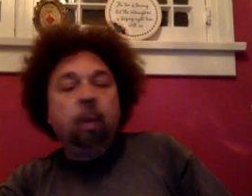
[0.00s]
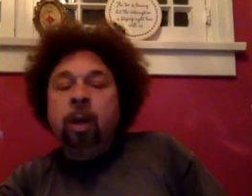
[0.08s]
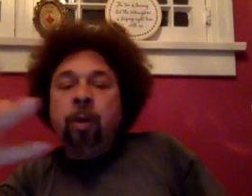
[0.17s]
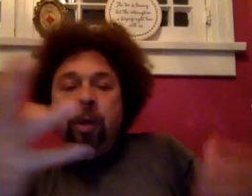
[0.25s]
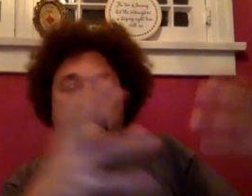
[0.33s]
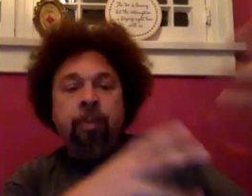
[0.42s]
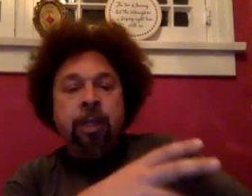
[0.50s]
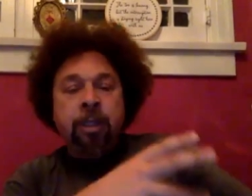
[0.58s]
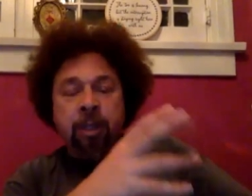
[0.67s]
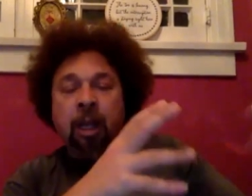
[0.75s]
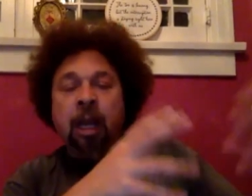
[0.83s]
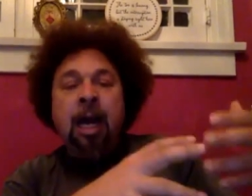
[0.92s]
going to keep this
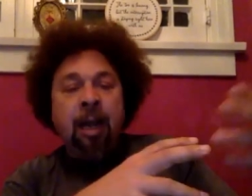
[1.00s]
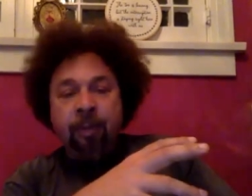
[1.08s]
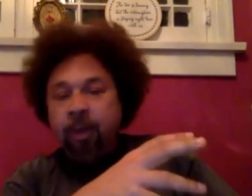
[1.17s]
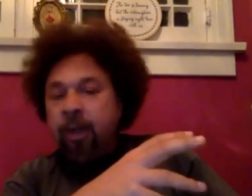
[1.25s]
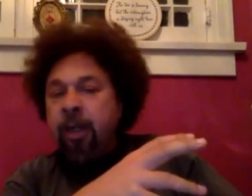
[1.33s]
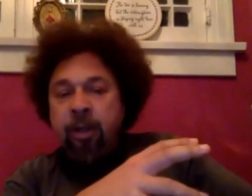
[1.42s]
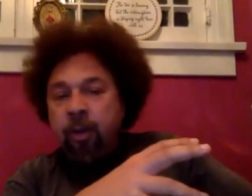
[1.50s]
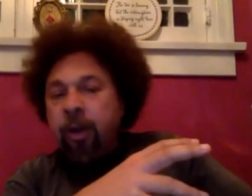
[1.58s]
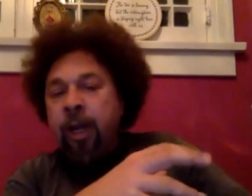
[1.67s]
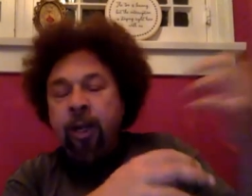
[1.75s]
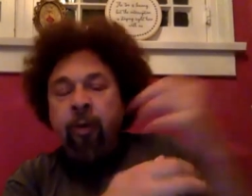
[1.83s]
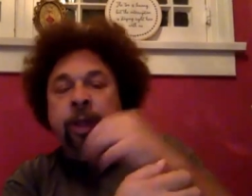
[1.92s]
alive. And then, you know,
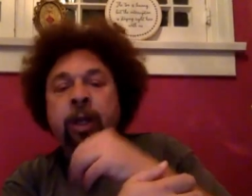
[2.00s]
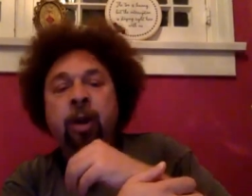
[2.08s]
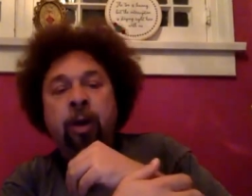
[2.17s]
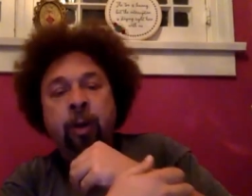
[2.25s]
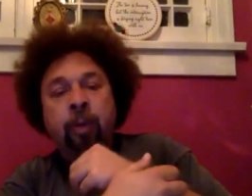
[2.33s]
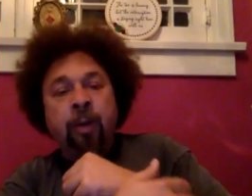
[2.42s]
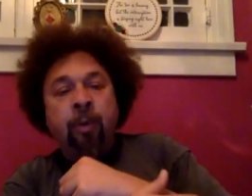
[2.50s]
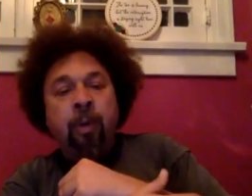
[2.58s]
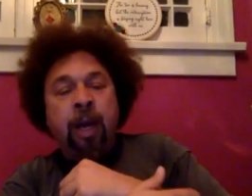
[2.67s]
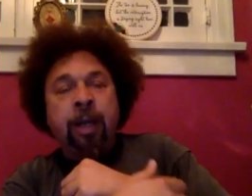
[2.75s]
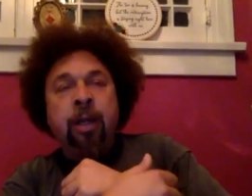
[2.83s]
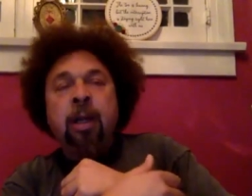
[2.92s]
they agreed on it or whatever,
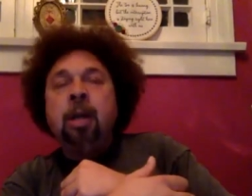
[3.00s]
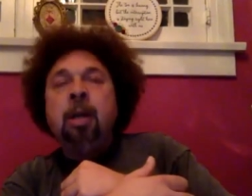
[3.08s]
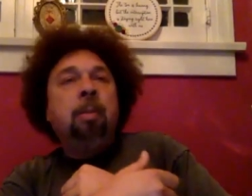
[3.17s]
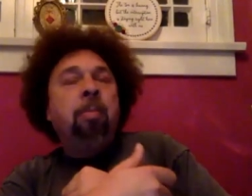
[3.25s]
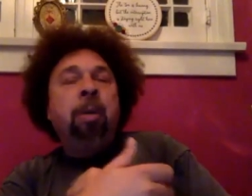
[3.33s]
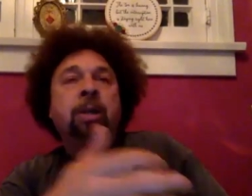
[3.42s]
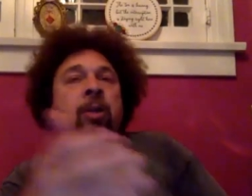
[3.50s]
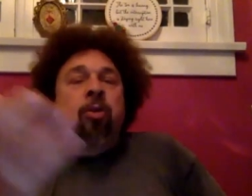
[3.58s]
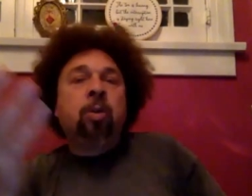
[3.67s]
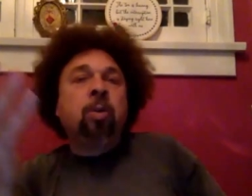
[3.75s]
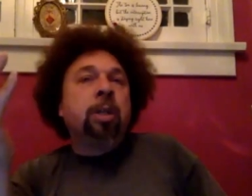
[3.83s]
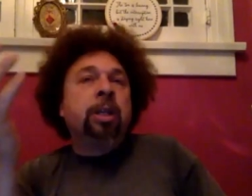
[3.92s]
right? But the
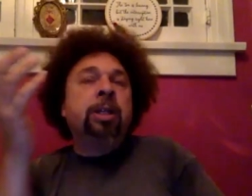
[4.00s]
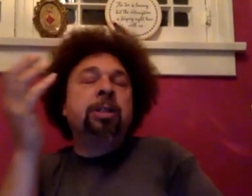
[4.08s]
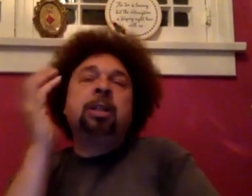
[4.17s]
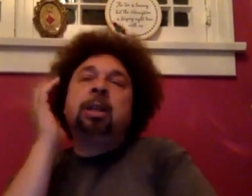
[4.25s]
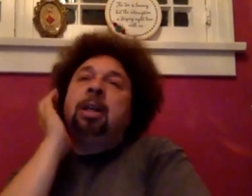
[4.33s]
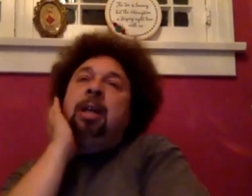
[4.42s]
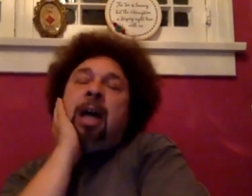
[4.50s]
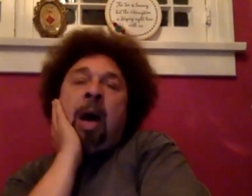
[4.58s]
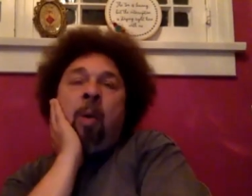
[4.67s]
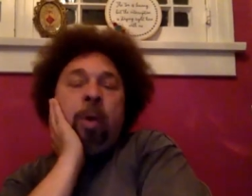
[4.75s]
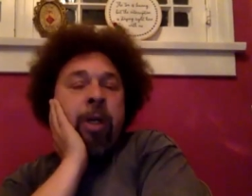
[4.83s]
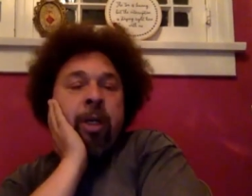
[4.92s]
truth is, I
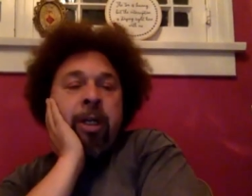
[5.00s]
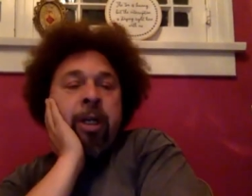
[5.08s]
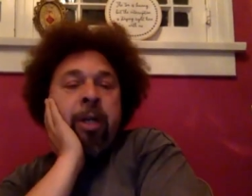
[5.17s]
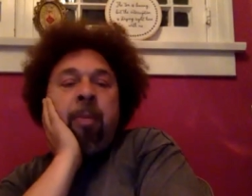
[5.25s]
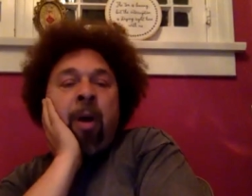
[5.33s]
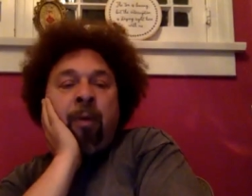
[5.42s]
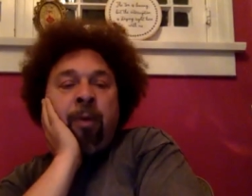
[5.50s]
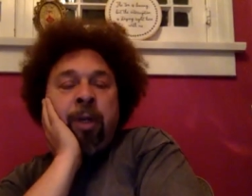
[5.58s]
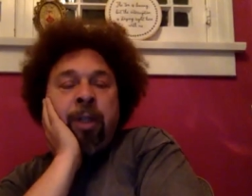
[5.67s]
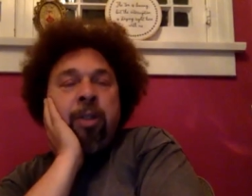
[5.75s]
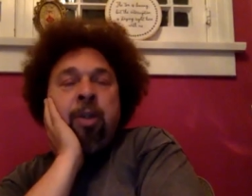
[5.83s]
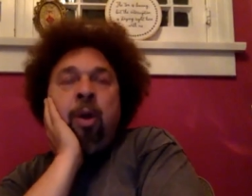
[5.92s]
wouldn't have did the Marvel.
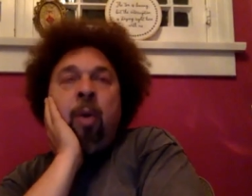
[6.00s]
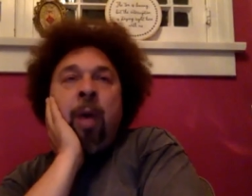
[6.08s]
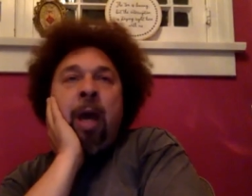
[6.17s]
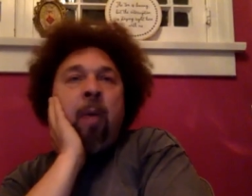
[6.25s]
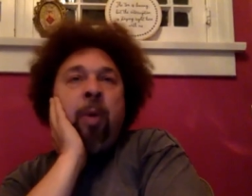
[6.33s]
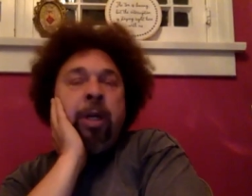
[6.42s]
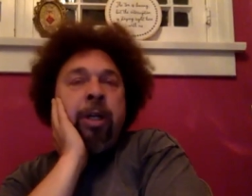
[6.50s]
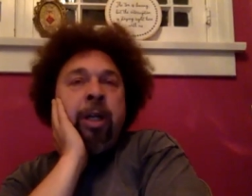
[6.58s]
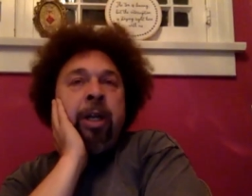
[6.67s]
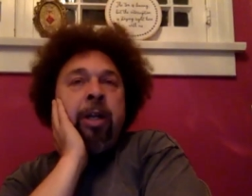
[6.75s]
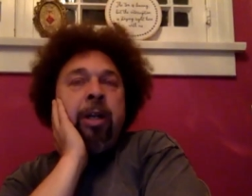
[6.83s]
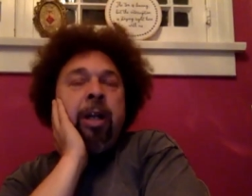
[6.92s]
There's no way I would have did
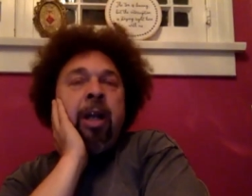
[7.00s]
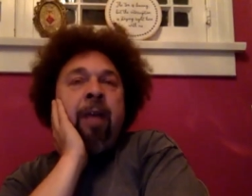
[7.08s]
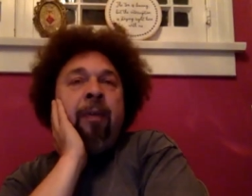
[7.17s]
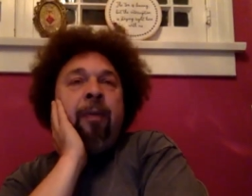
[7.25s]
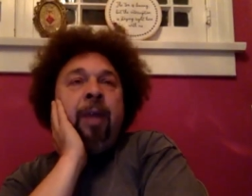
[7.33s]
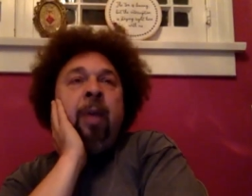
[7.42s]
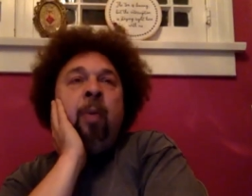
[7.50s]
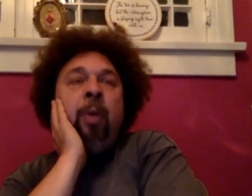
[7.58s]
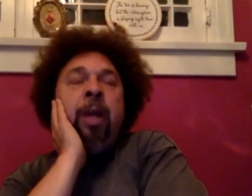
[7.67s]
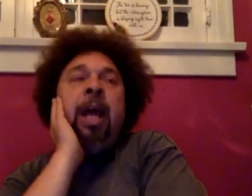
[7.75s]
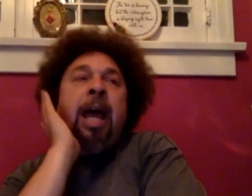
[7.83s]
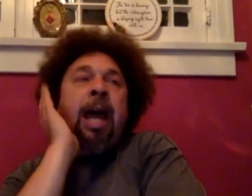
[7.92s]
it if it would
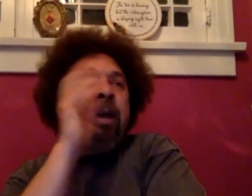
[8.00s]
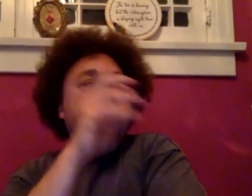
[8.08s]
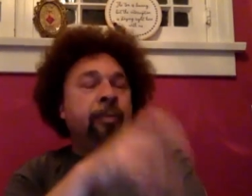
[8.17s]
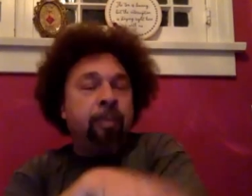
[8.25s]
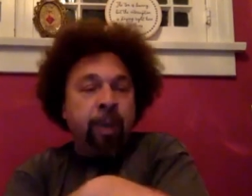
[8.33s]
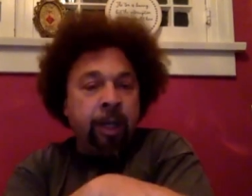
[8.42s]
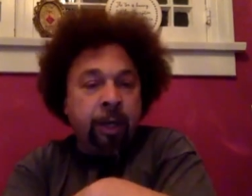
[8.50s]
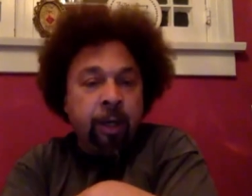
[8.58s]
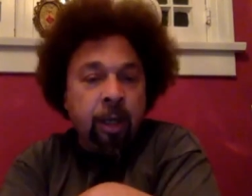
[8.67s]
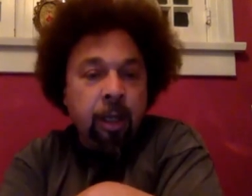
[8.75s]
have had to have been